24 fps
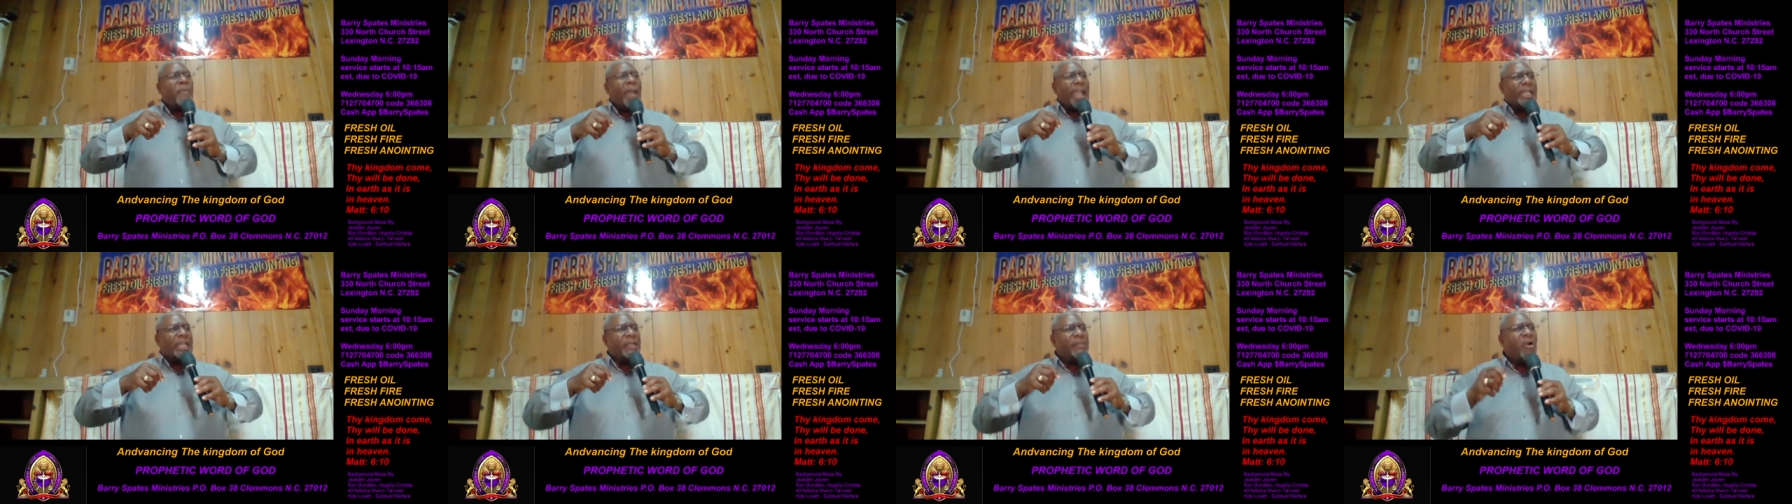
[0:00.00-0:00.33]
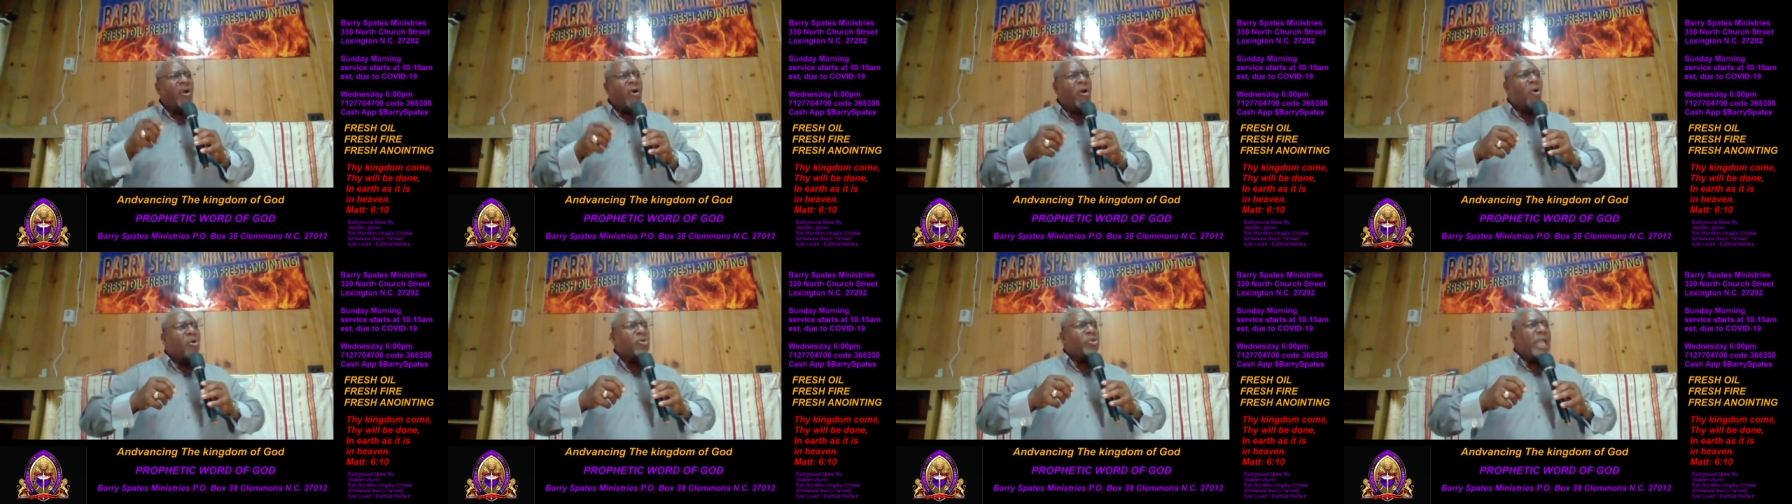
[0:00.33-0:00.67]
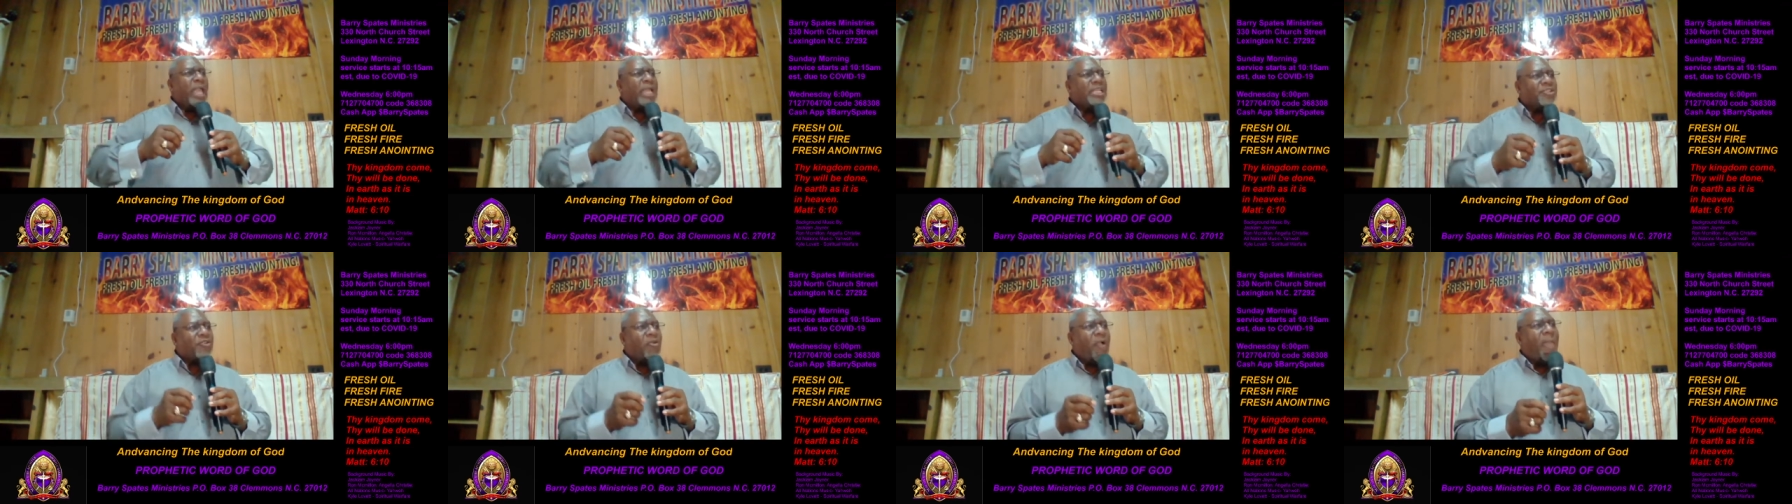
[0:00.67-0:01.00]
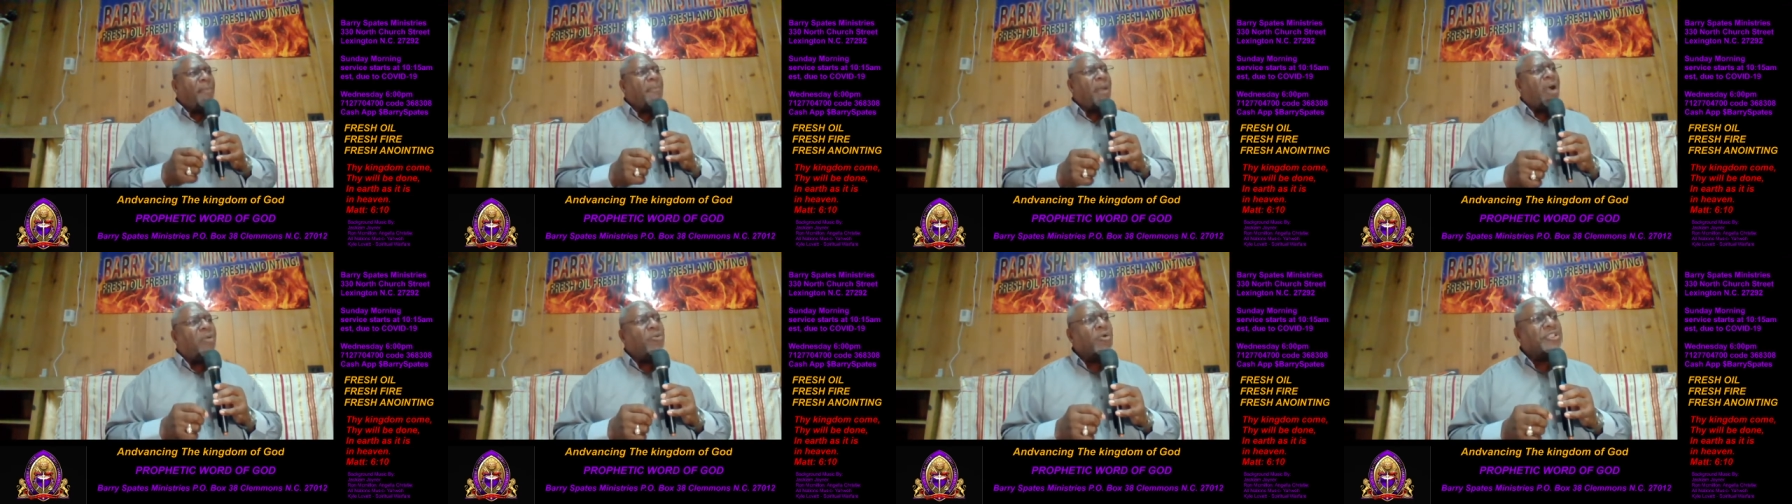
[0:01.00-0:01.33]
back in the old days,
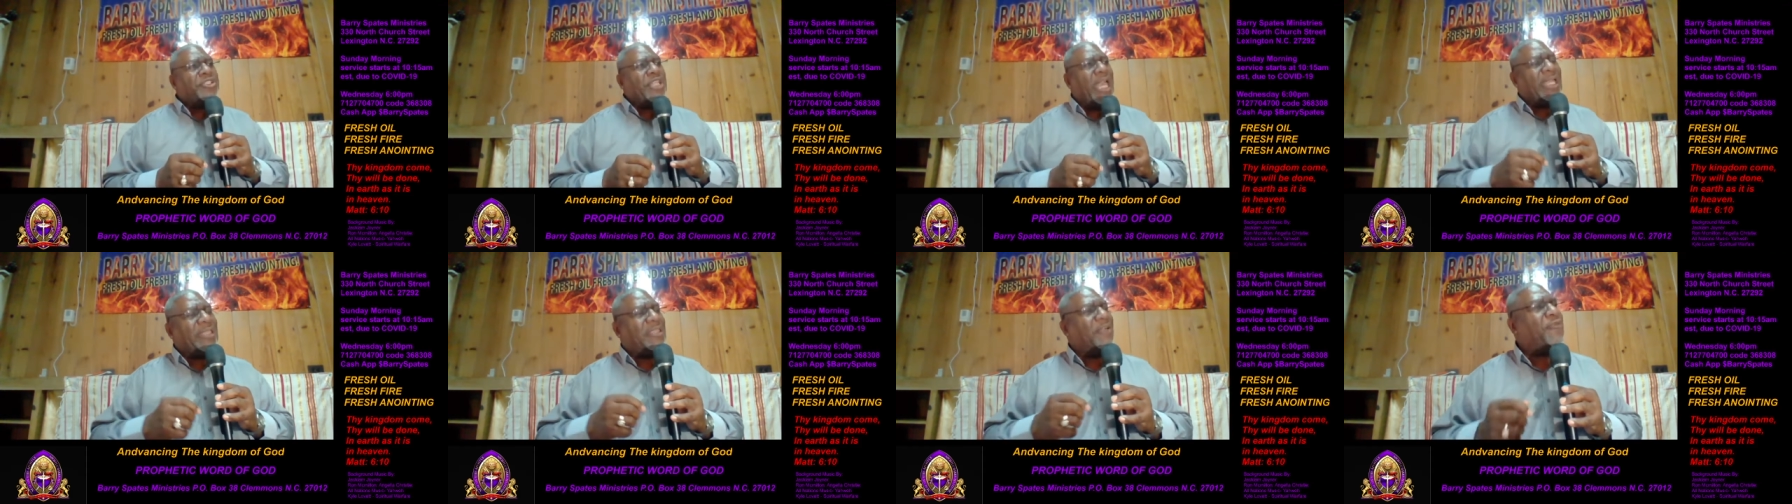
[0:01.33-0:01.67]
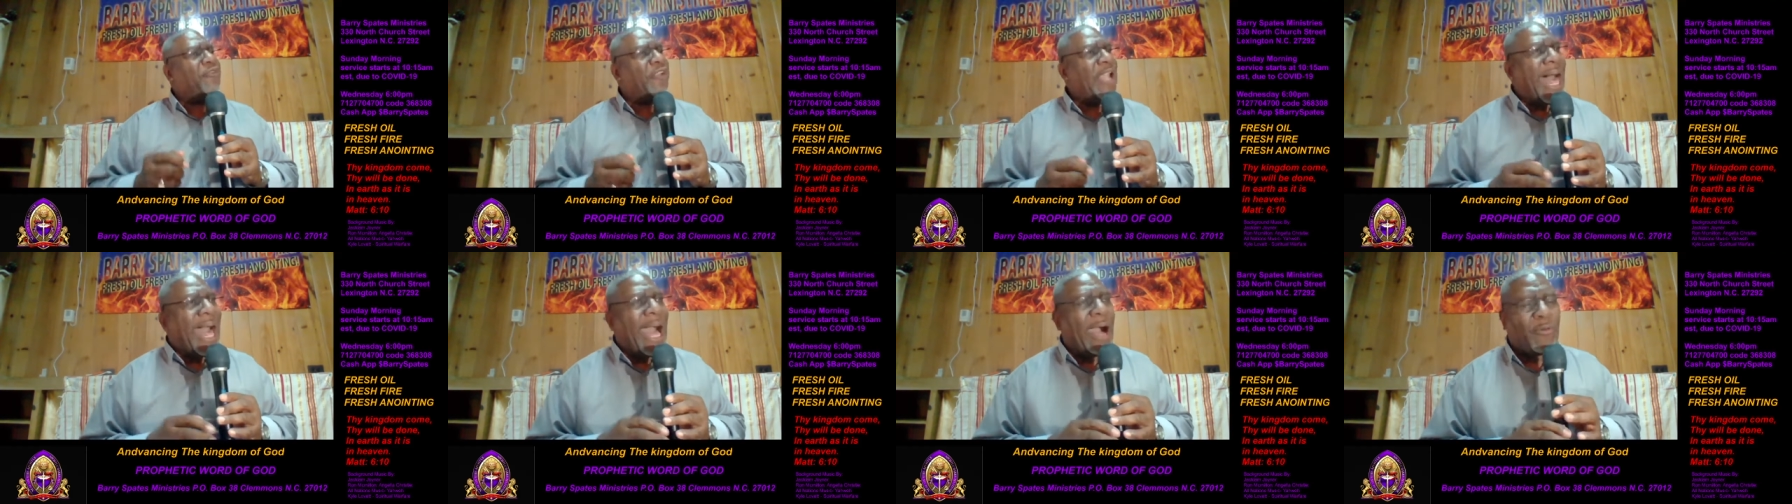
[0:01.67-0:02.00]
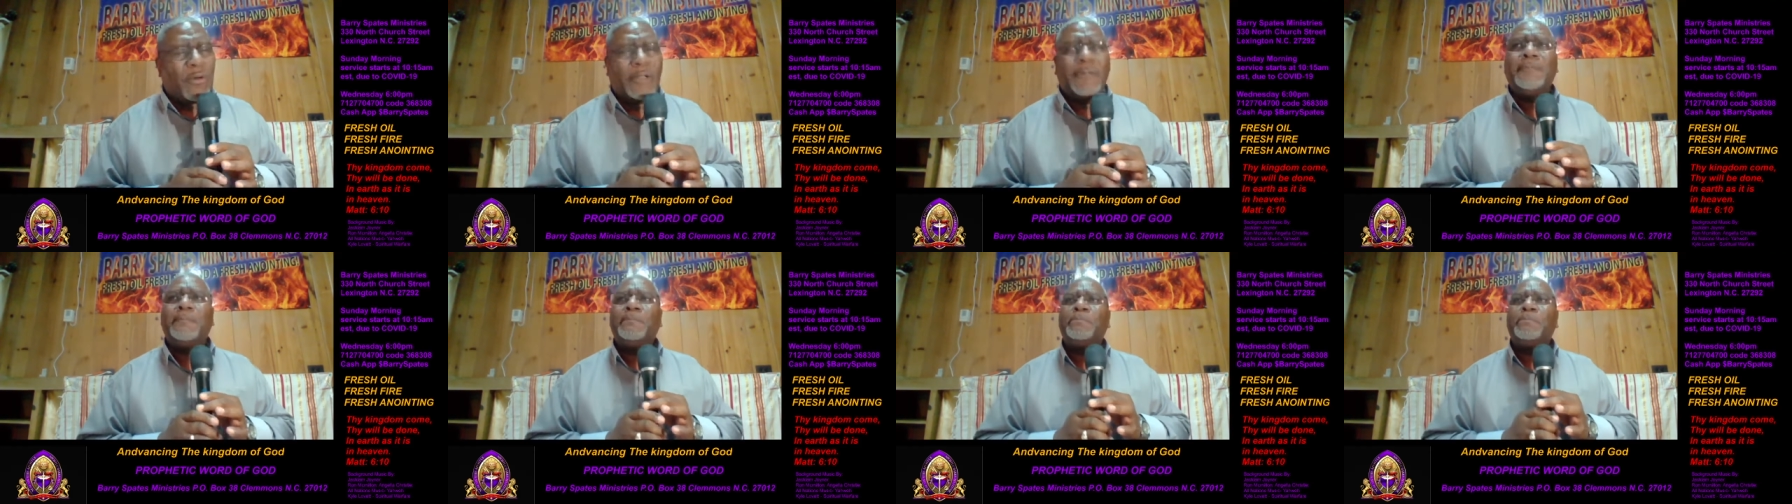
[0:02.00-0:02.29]
Grandma would take the flour.